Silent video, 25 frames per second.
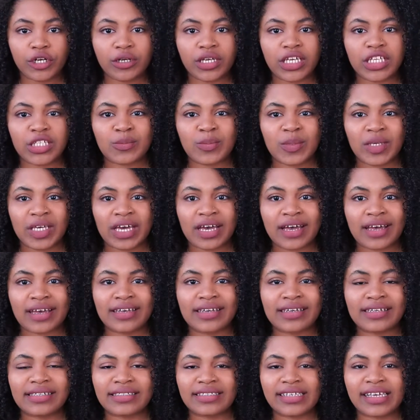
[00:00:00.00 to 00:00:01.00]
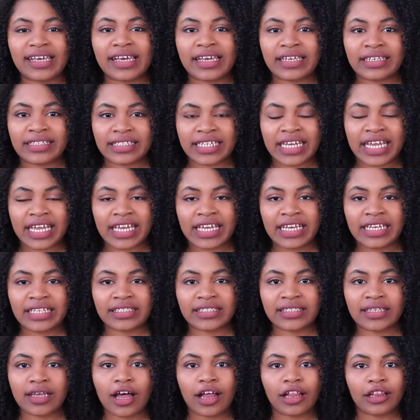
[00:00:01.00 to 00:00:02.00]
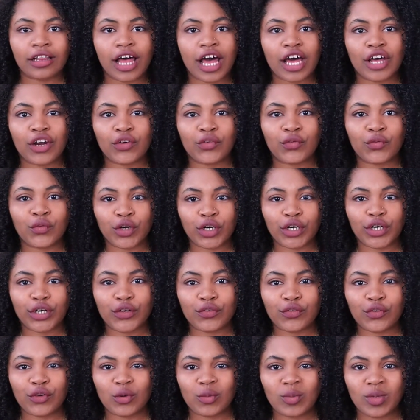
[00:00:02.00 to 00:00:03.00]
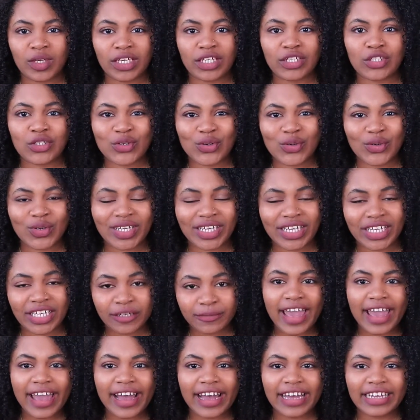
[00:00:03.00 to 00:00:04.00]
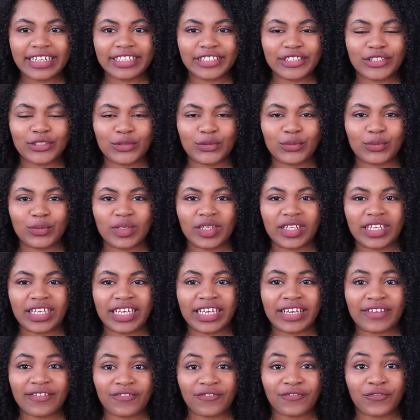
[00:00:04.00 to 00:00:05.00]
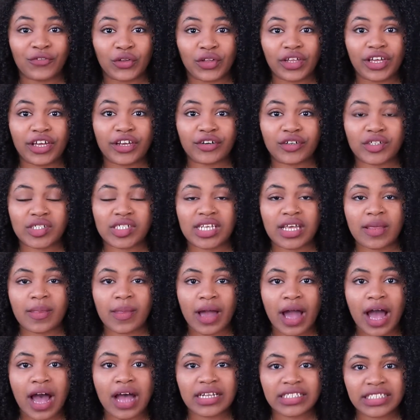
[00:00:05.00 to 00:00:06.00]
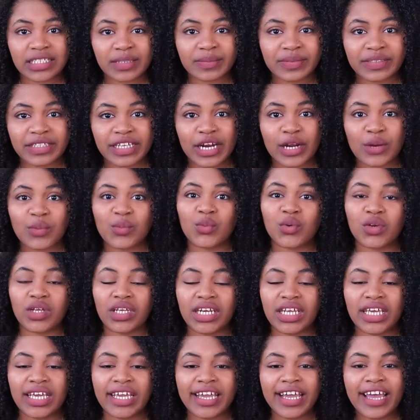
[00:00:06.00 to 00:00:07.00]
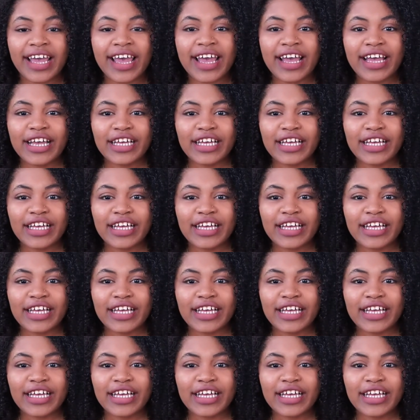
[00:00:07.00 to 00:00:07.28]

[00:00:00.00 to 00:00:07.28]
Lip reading: is because it takes a lot of work for me to read and to really fully understand the concepts that I'm reading.